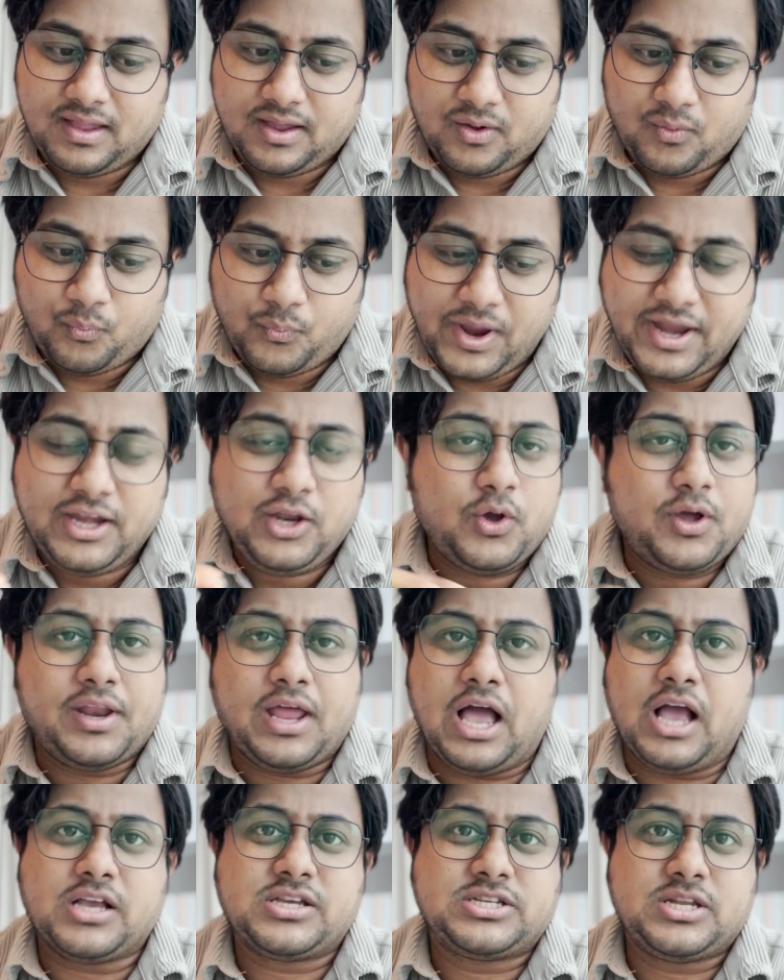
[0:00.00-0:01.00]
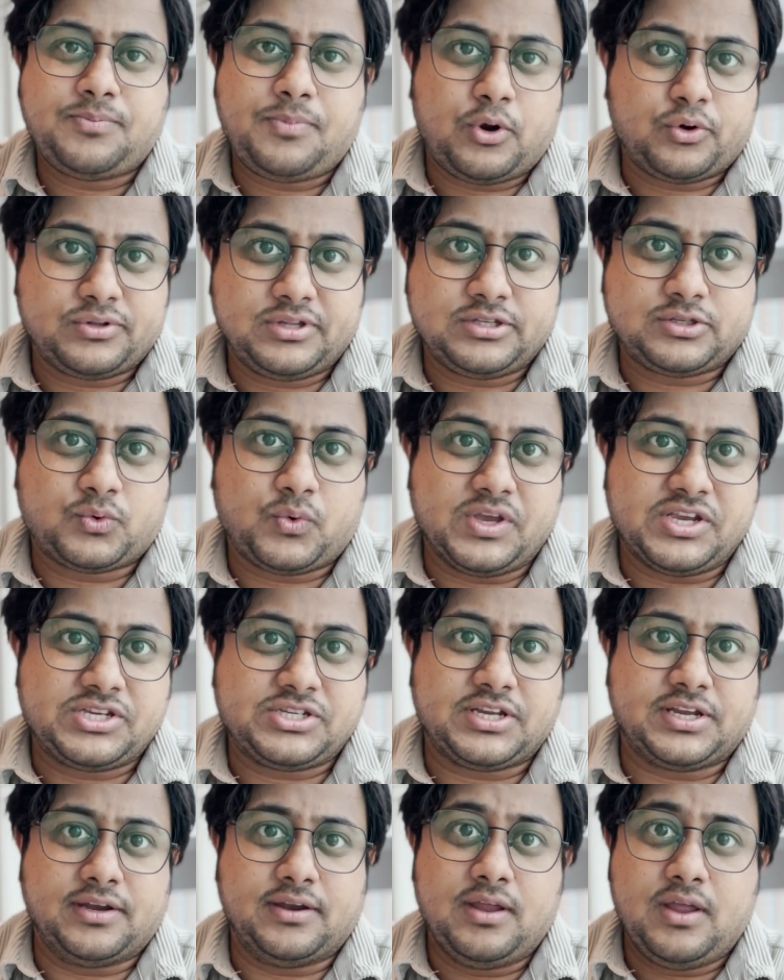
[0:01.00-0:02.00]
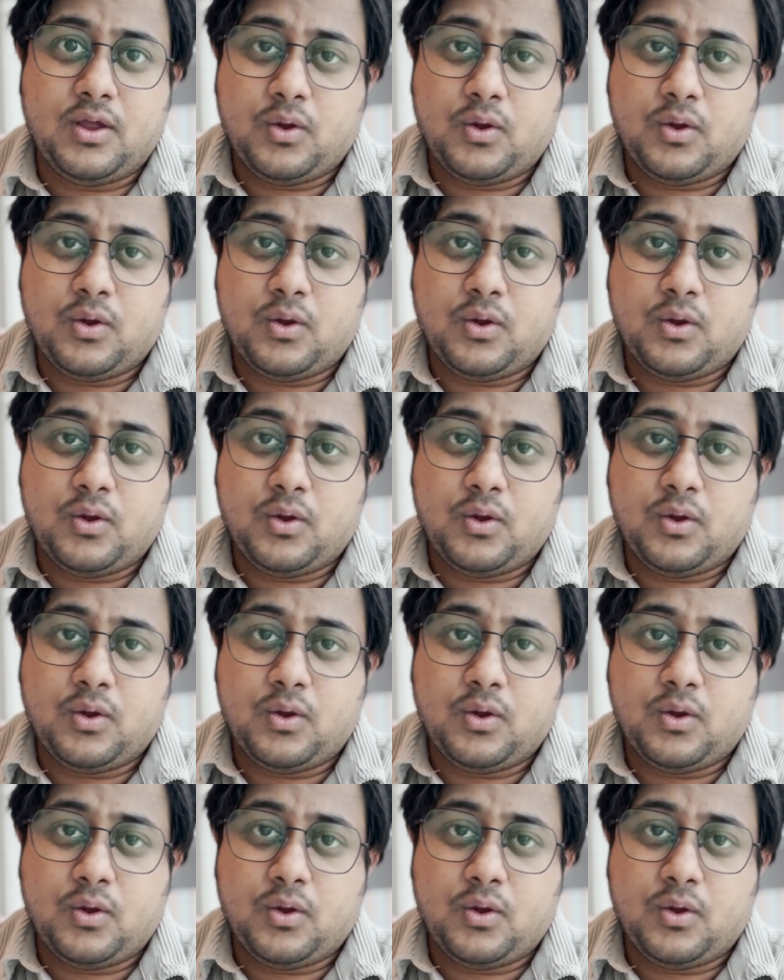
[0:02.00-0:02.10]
when you are asked about this question,